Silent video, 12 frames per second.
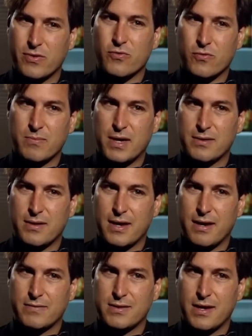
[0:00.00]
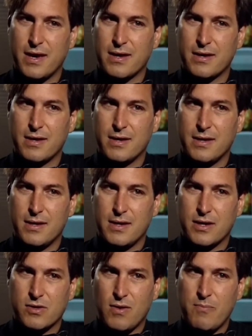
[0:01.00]
years from now than they have today.
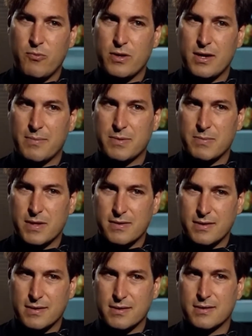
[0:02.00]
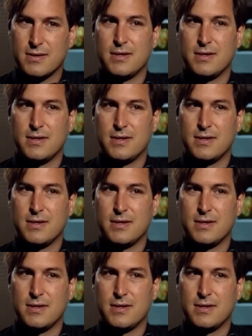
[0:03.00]
So I'm pretty optimistic.